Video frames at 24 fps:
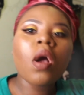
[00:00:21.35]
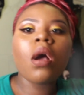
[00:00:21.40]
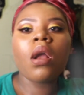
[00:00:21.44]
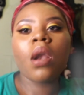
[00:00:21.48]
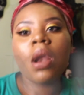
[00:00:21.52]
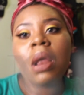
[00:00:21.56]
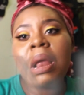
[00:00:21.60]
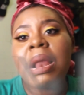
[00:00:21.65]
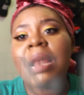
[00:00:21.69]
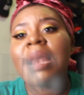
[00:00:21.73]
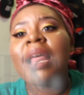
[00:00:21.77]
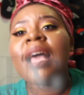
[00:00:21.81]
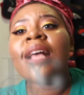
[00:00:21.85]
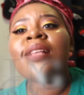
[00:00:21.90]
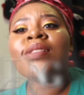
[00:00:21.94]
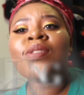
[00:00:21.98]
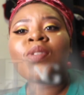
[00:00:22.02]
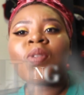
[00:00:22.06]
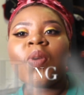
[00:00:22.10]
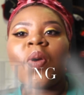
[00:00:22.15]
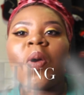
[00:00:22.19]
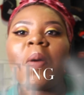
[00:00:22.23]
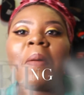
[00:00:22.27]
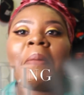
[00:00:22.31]
Always making
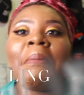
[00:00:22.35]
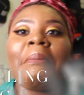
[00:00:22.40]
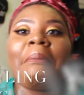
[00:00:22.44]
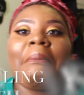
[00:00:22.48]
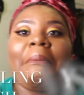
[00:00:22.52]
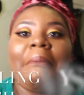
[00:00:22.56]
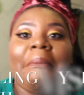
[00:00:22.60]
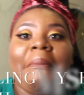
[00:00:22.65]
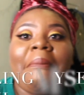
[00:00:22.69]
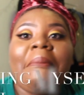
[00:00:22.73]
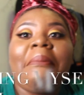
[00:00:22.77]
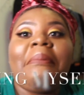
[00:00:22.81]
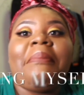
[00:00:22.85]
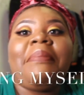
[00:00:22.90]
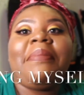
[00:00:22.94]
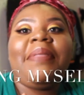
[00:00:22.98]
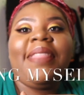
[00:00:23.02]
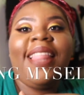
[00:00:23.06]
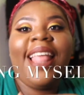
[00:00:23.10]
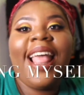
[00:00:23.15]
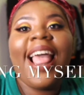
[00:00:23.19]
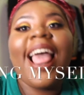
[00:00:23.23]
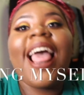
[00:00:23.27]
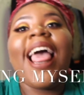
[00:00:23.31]
sure that they better
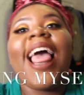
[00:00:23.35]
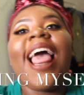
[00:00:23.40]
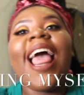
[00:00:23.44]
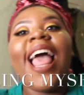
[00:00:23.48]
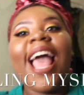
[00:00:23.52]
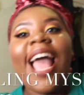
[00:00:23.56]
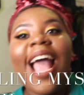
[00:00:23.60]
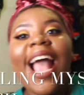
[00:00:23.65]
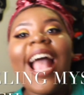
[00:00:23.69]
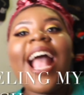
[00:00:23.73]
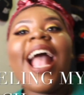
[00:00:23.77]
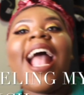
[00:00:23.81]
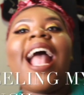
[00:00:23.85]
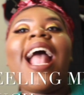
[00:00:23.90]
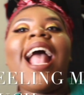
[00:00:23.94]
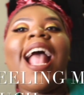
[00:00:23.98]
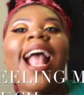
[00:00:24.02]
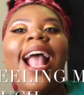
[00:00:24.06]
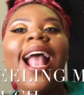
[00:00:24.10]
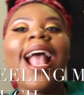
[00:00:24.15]
than you, but that's you